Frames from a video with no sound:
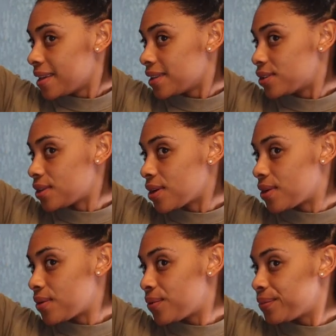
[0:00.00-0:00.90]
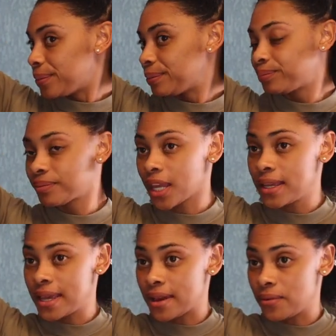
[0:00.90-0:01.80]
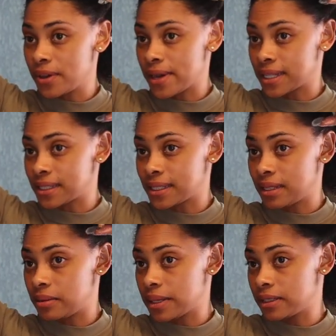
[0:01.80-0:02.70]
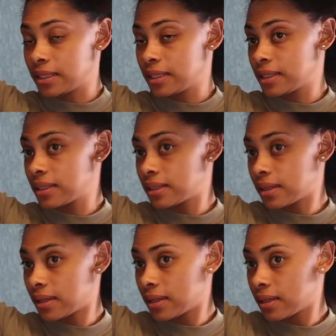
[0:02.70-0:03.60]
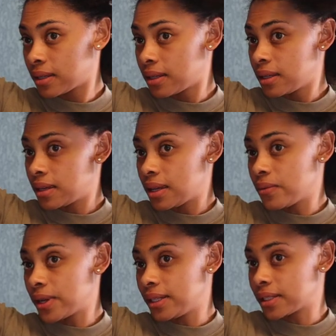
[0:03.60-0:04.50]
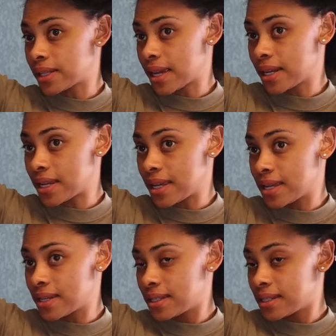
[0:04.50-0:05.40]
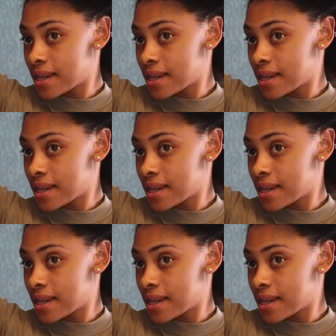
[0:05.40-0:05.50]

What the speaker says: So yeah, we're gonna have to see about this and what it looks like in the end.